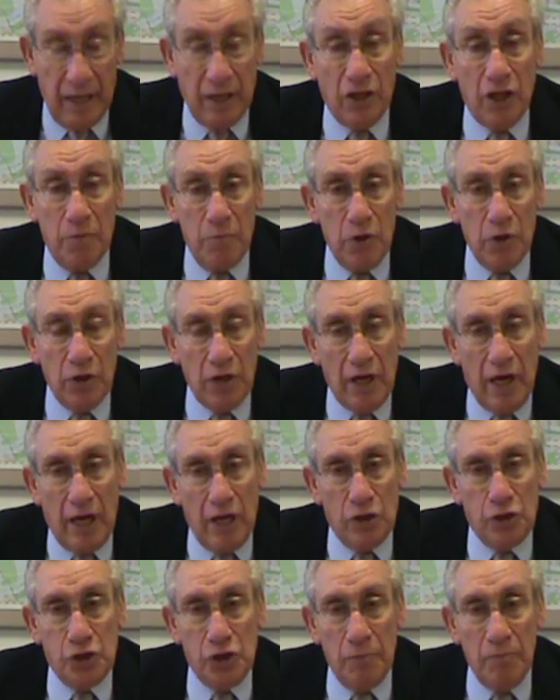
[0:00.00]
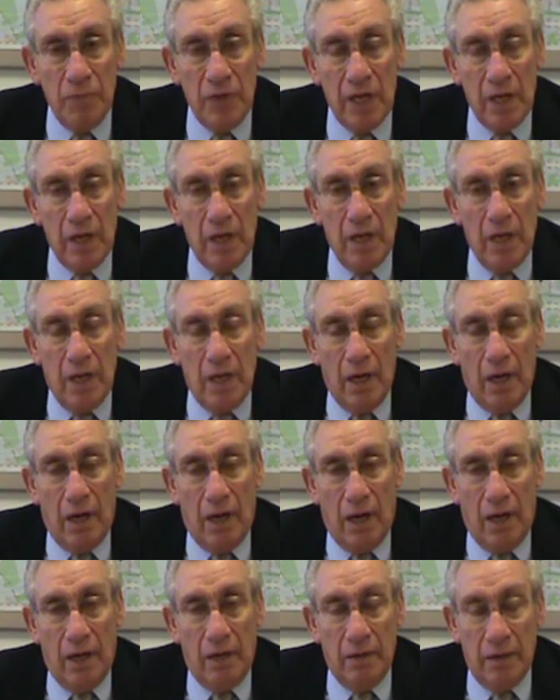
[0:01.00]
communication.
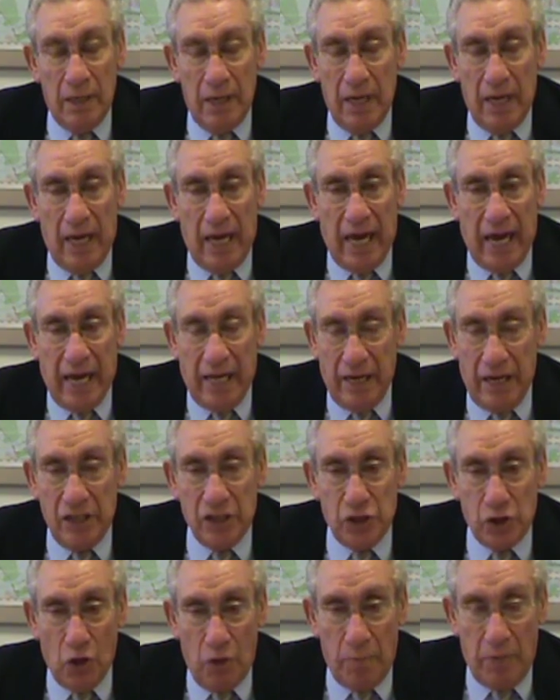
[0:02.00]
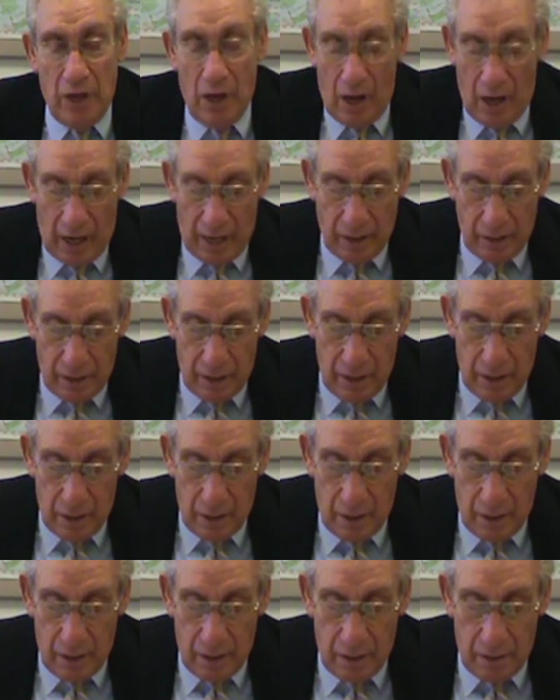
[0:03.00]
And this is going to be highly
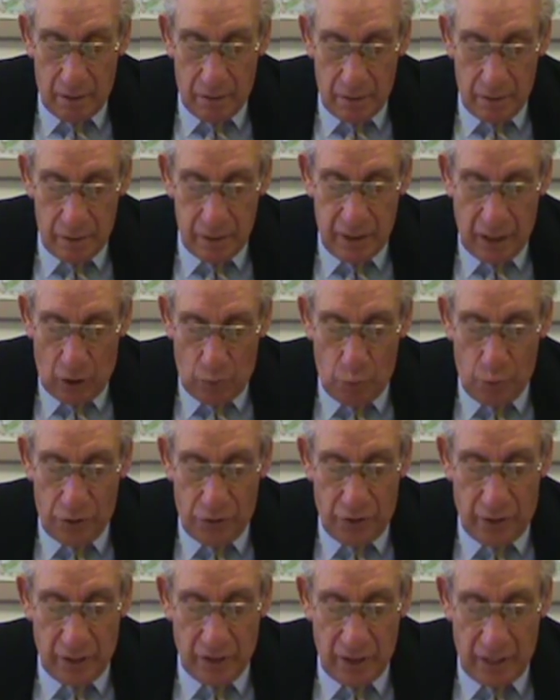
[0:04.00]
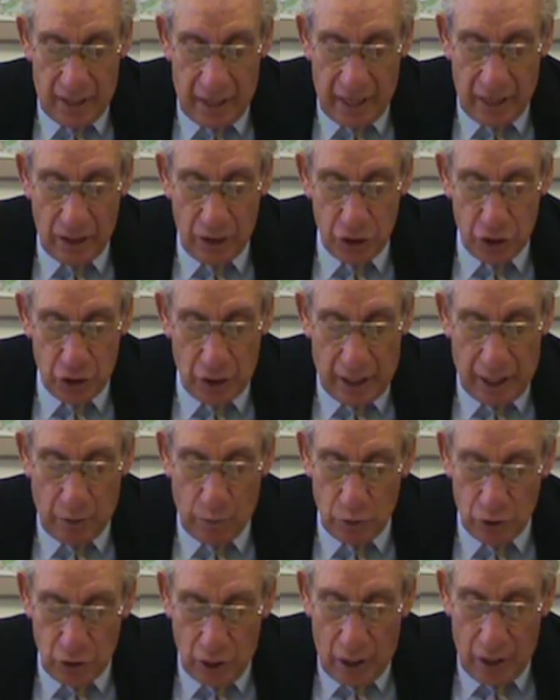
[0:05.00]
dealt with in the English
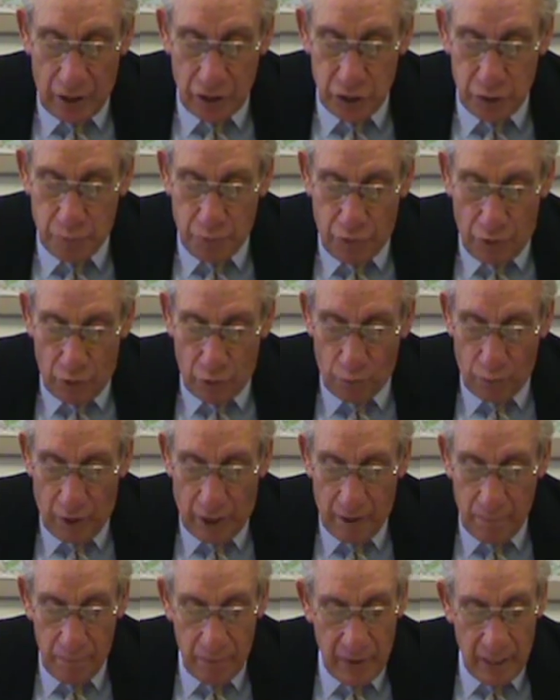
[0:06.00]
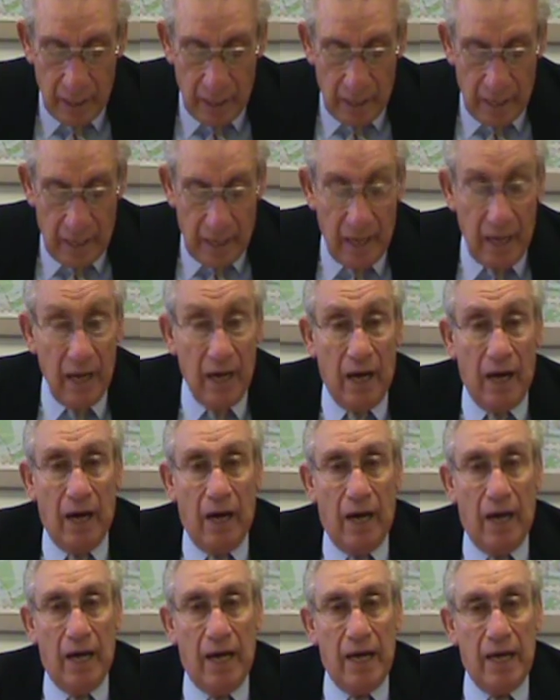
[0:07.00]
Language Arts program.
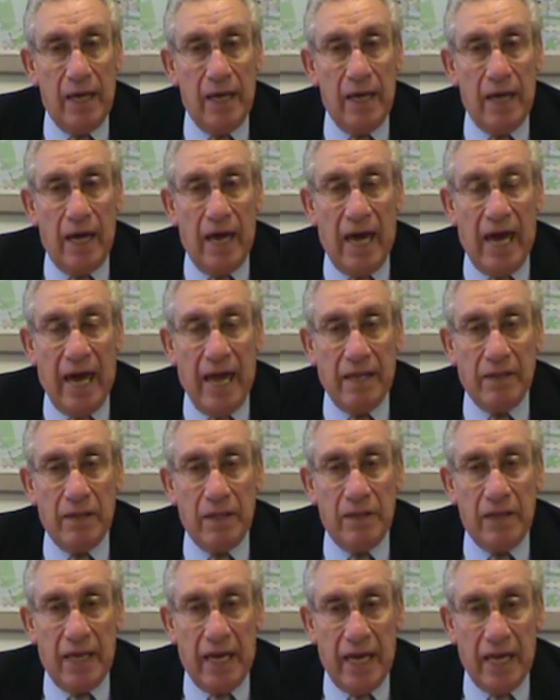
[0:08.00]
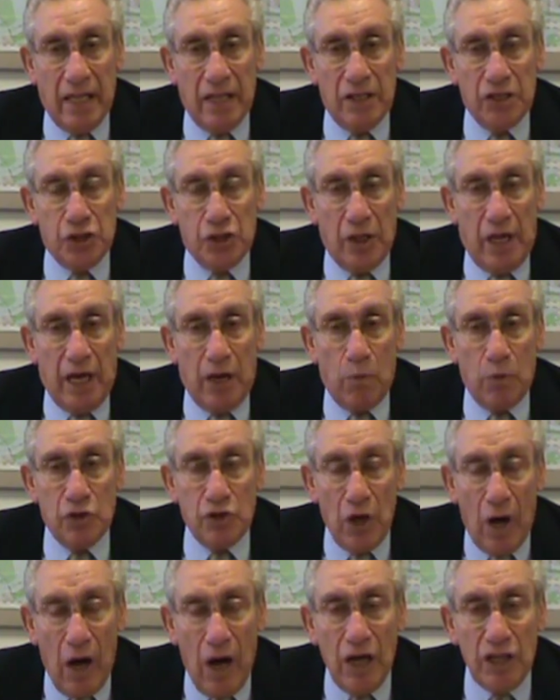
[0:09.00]
And the English
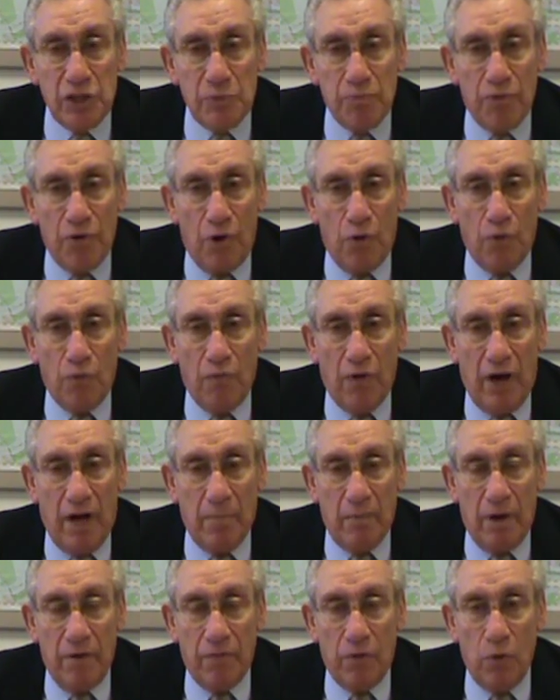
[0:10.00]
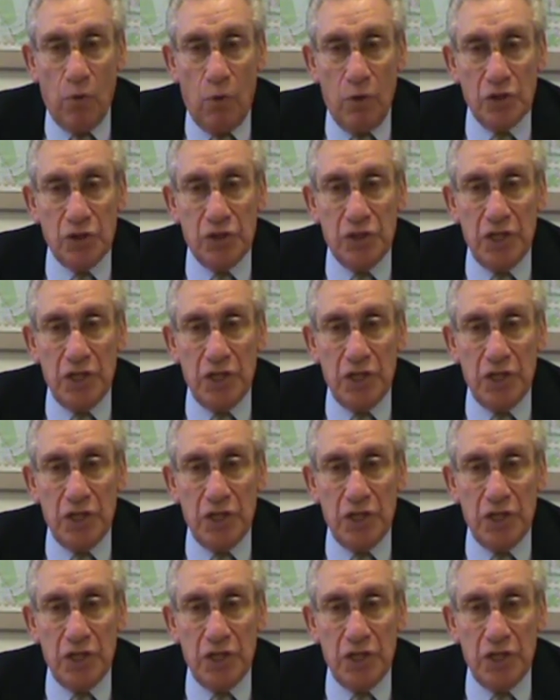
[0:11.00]
Language Arts program, of course,